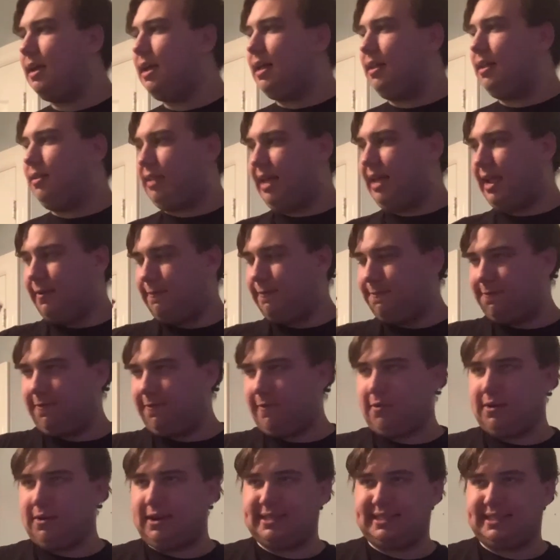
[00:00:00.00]
like,
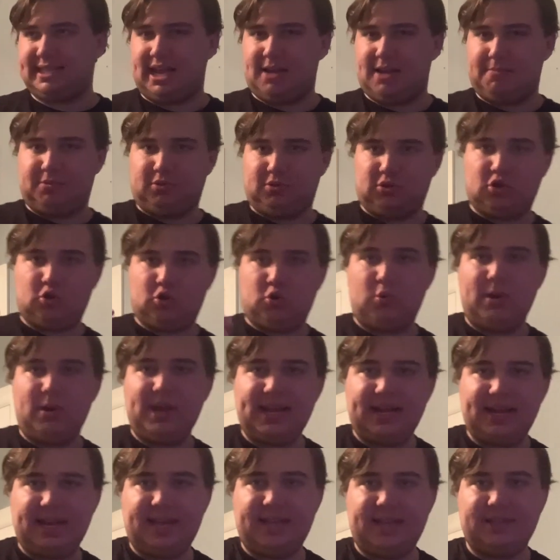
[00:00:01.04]
for example,
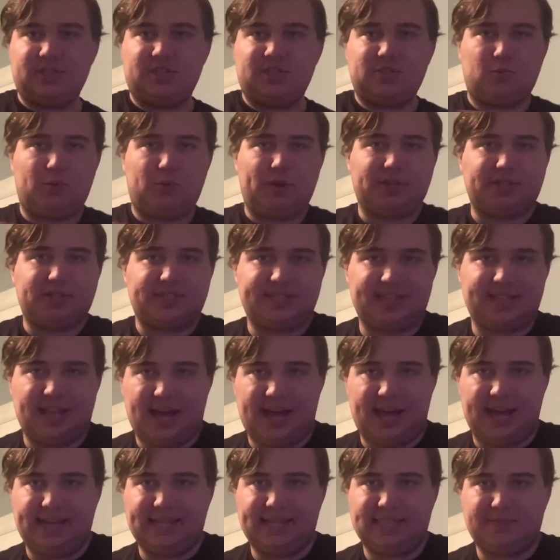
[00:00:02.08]
Queenie switched
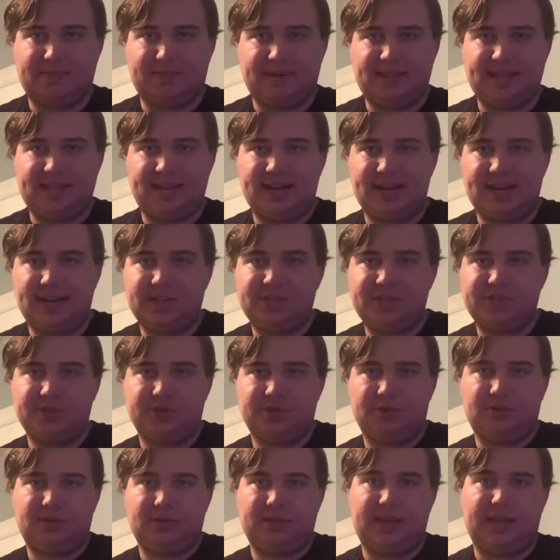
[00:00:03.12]
sides, but then
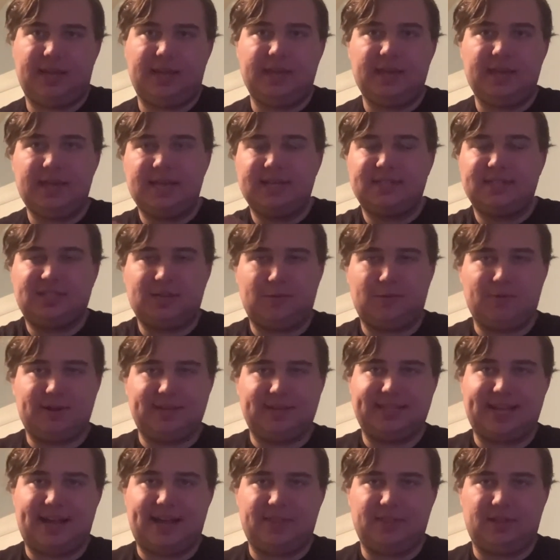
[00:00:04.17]
initially, somewhere
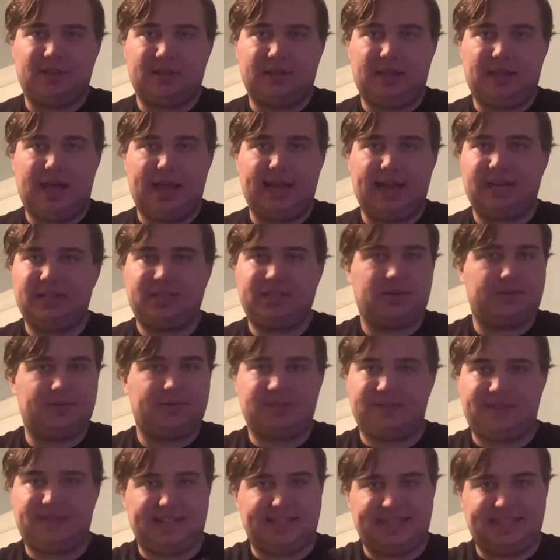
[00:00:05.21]
down the line, in terms
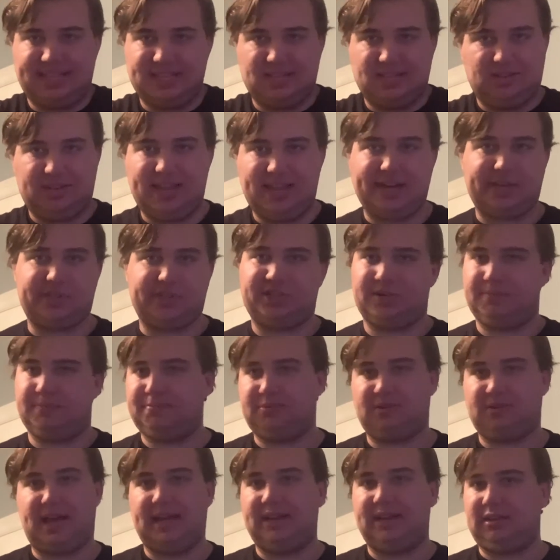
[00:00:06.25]
of like the election
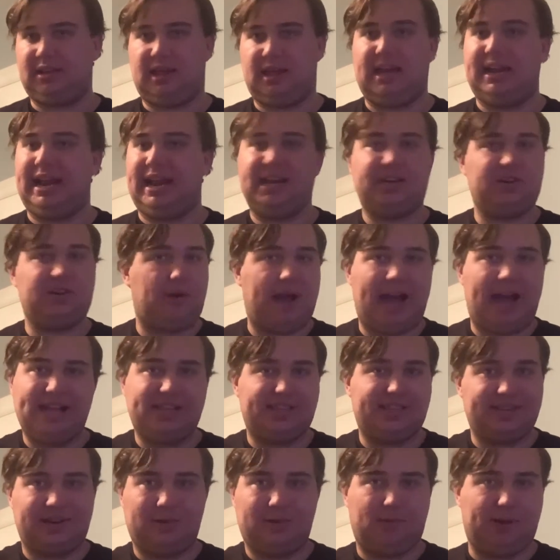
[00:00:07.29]
plot line, I don't, I
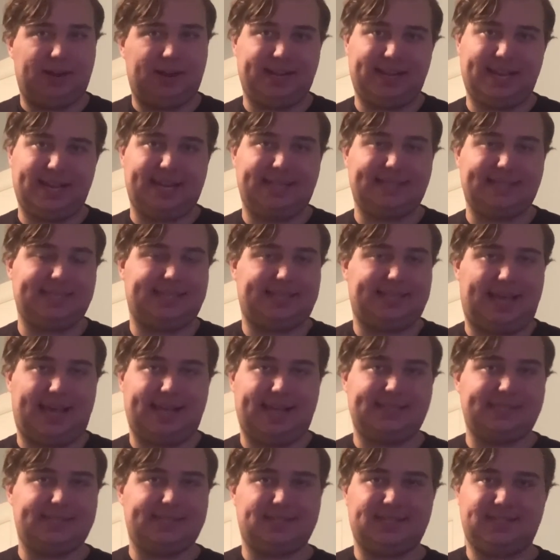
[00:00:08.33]
didn't want to get into
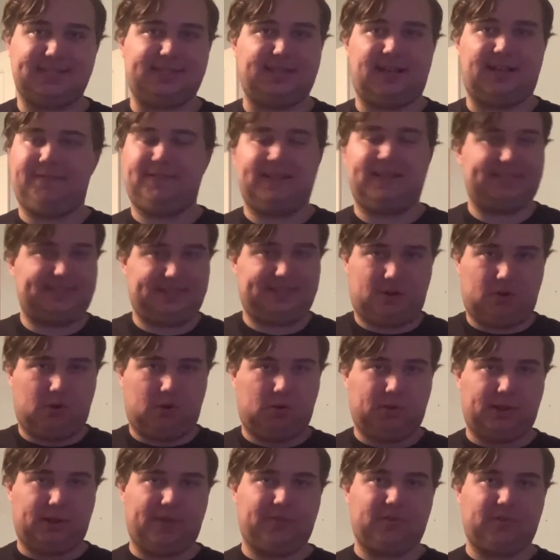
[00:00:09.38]
that stuff. That's a
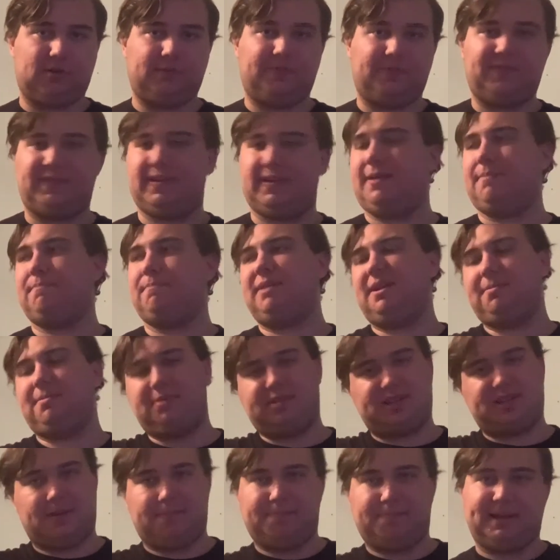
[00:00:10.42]
whole other thing. People
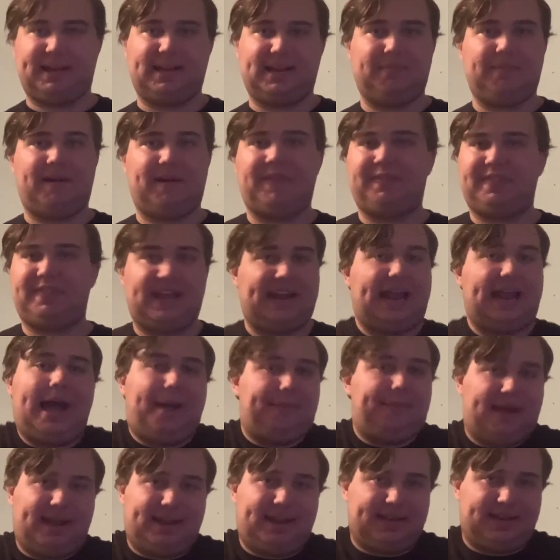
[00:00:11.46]
complain about that. I'm
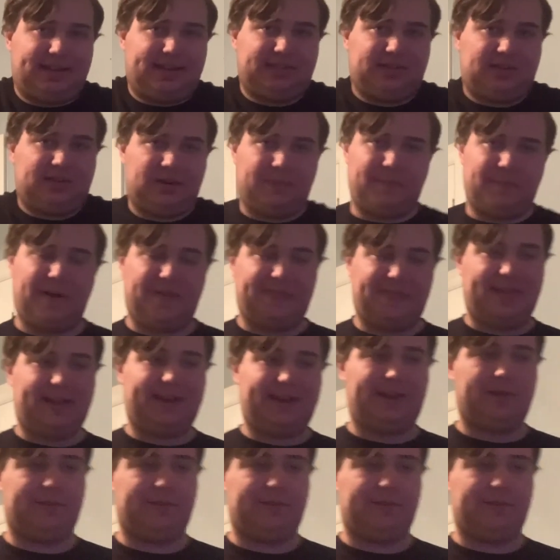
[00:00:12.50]
not gonna talk about that here,